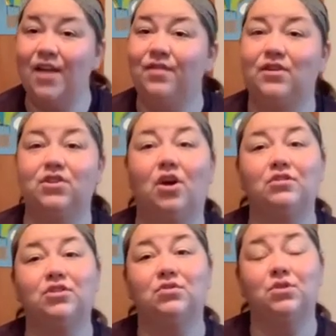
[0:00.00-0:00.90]
There's
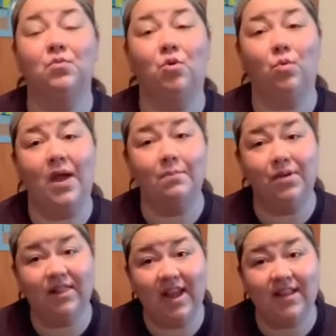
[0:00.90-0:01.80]
also some great
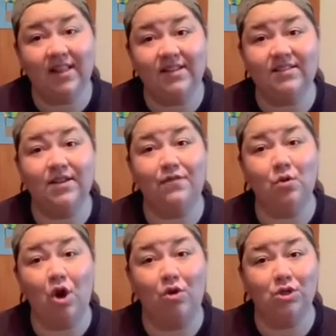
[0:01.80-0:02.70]
playlists if
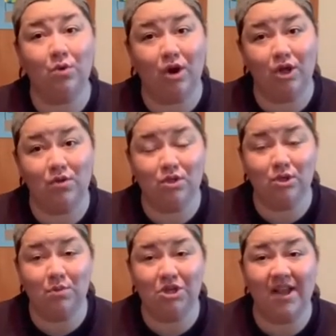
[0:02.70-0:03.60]
you go to our
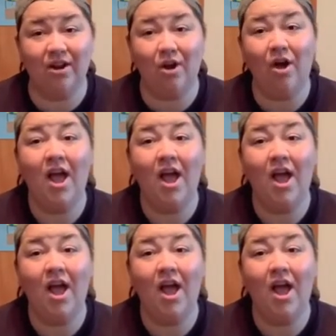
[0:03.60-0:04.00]
YouTube channel